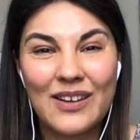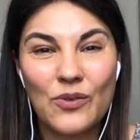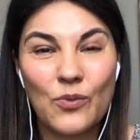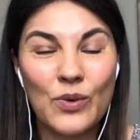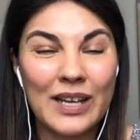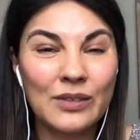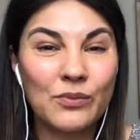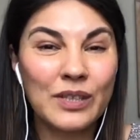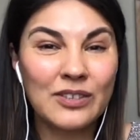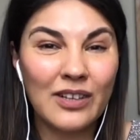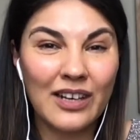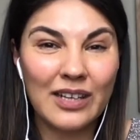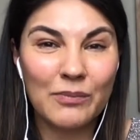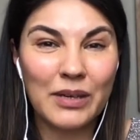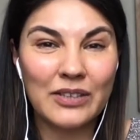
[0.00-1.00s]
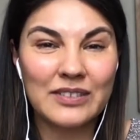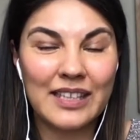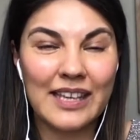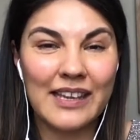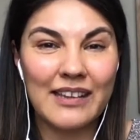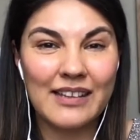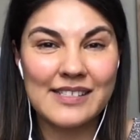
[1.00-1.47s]
When we talk about
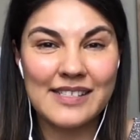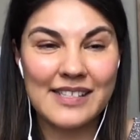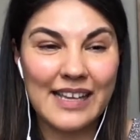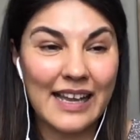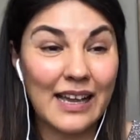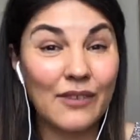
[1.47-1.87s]
chaos,